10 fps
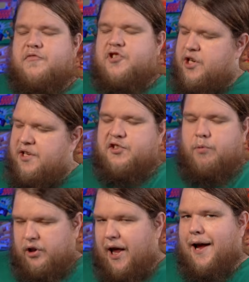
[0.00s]
just
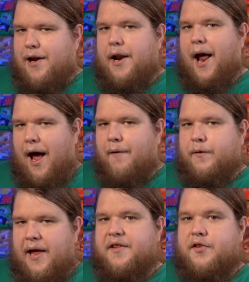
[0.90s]
rely on
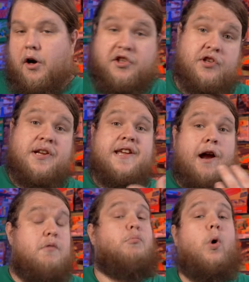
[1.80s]
half-length darts. You can
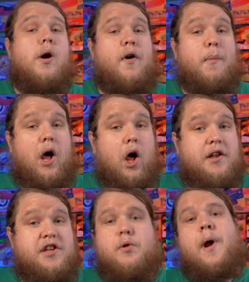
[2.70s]
carry more of them
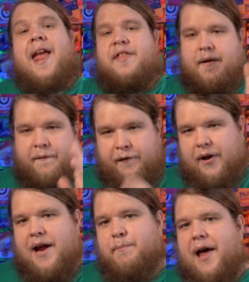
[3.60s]
on you, they
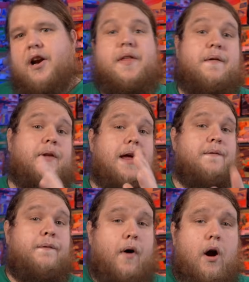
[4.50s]
fly better, they fly
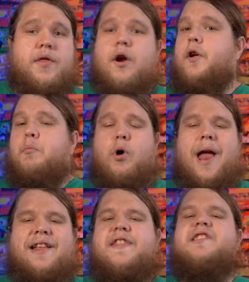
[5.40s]
farther, they're more
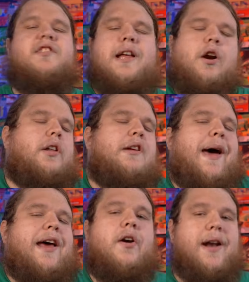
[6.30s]
active, it's literally
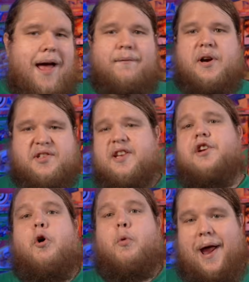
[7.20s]
better in every
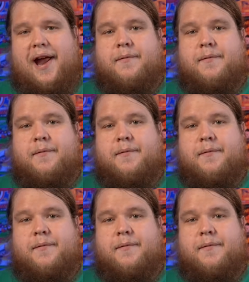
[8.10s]
single way.